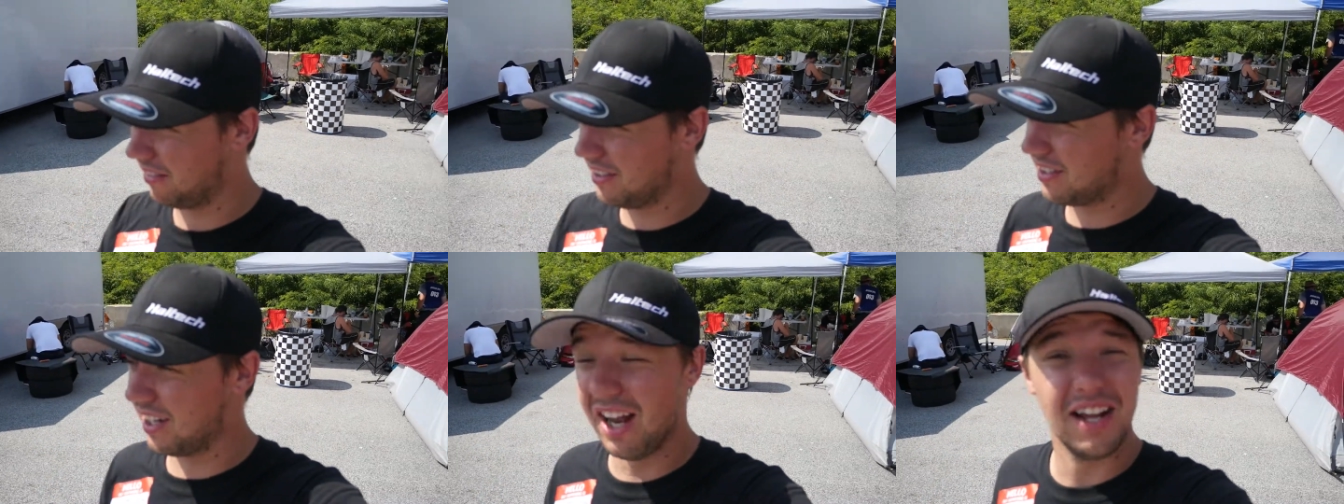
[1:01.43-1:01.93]

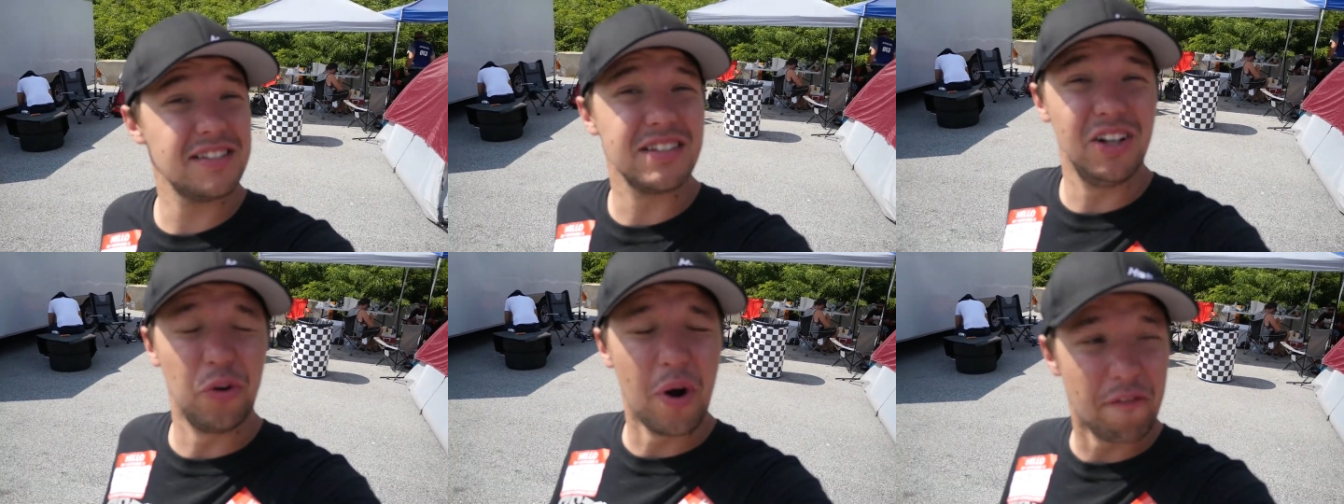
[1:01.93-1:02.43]
It's a
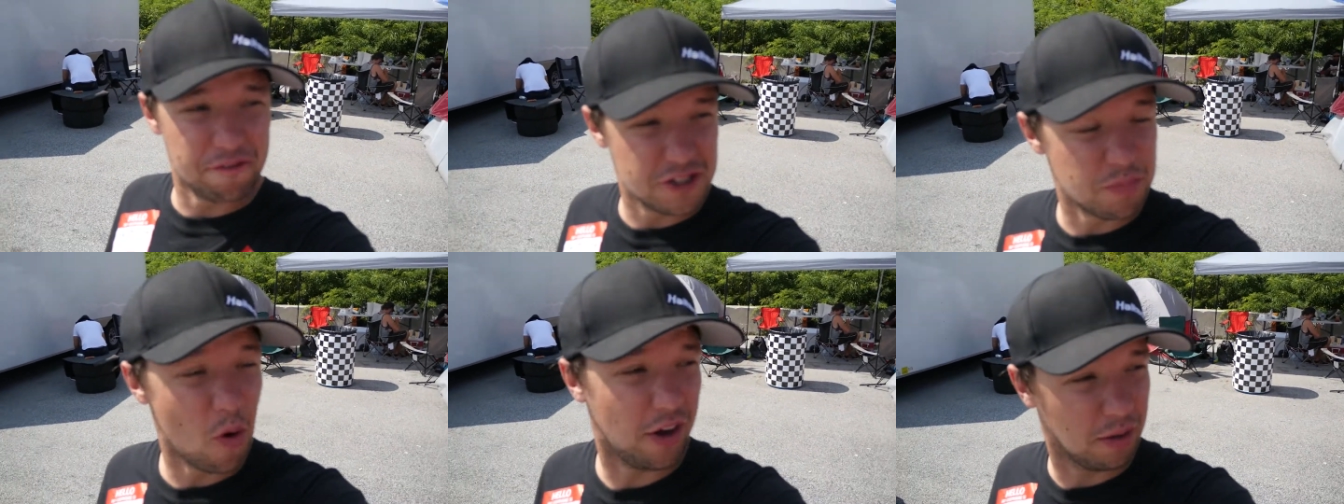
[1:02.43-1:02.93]
little rough this
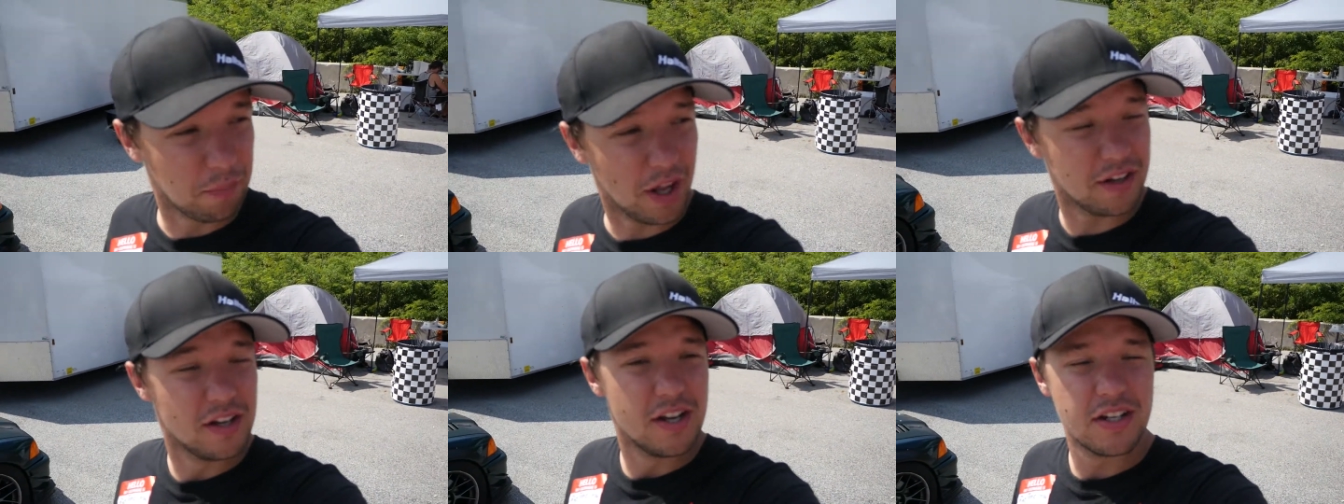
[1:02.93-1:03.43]
morning, but
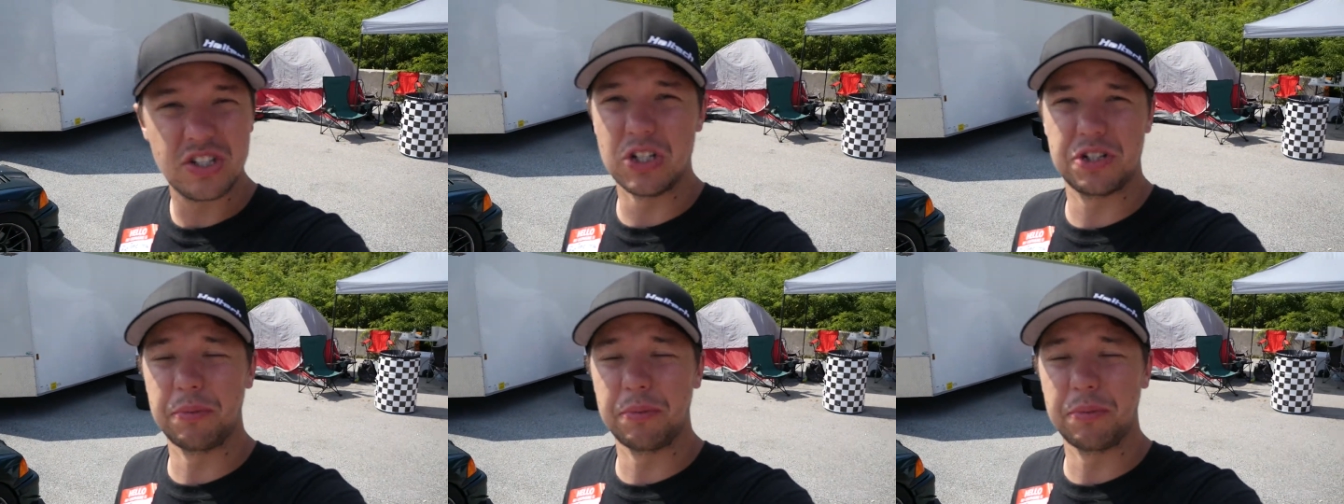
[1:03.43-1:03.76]
still some